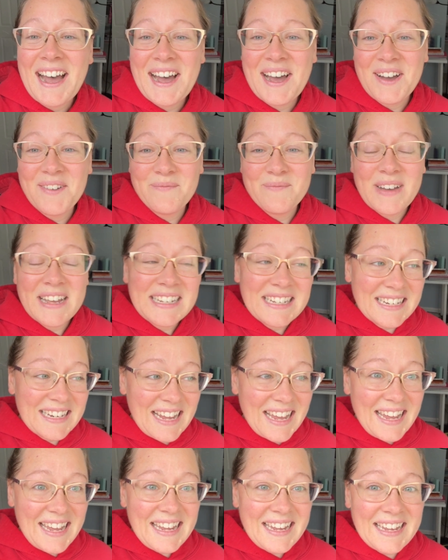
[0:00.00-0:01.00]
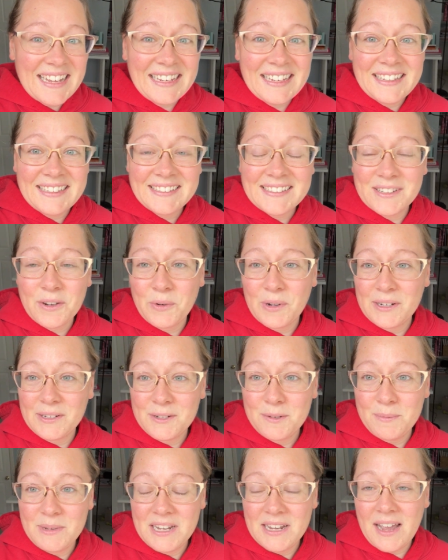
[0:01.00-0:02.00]
um, but today is going to
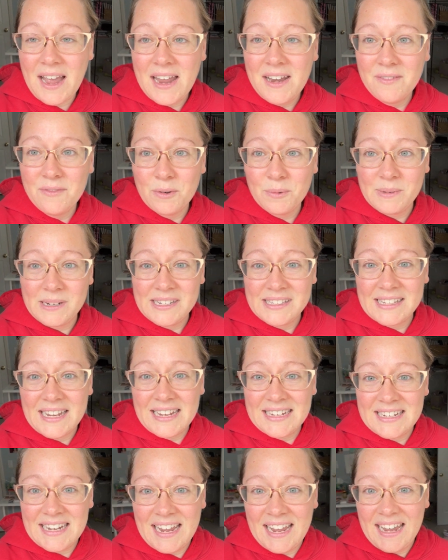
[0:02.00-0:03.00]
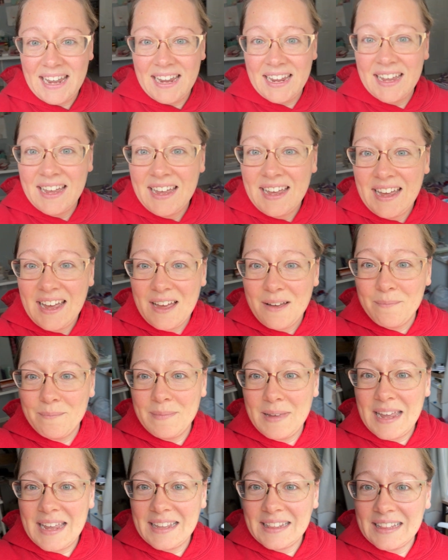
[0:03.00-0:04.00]
be kind of a reset day,
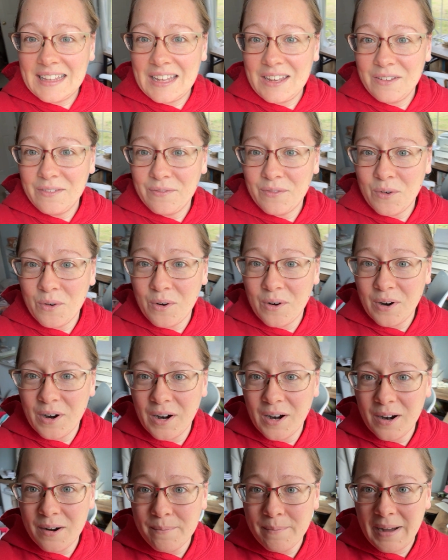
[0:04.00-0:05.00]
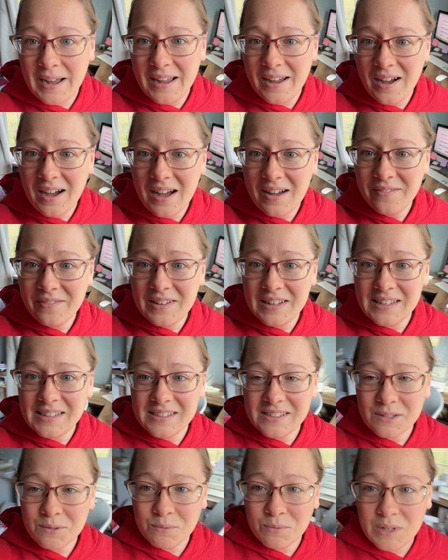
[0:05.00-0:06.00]
mainly for my
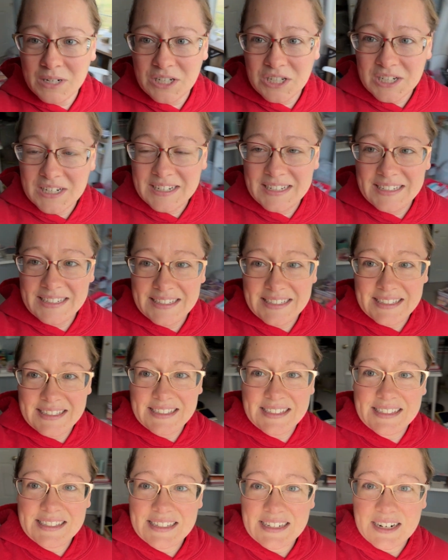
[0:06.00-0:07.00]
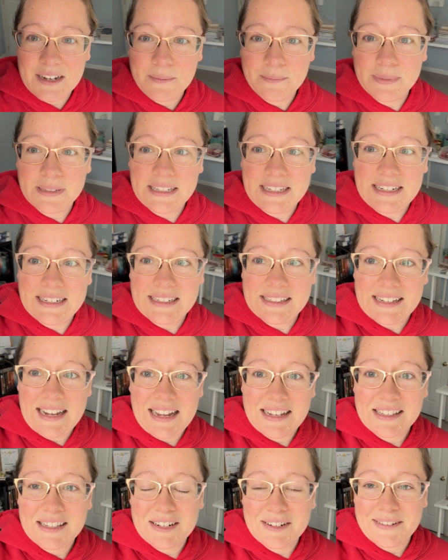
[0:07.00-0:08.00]
office, which is a complete
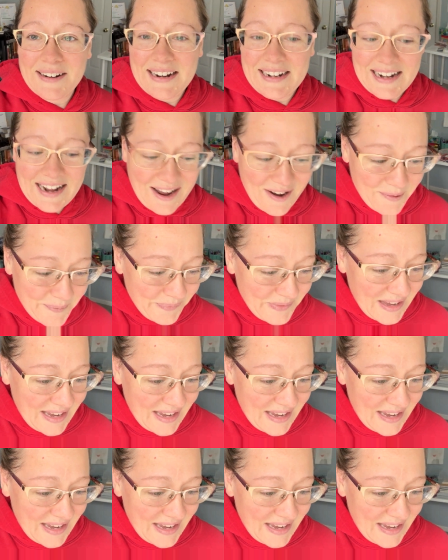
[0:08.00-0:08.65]
disaster right now.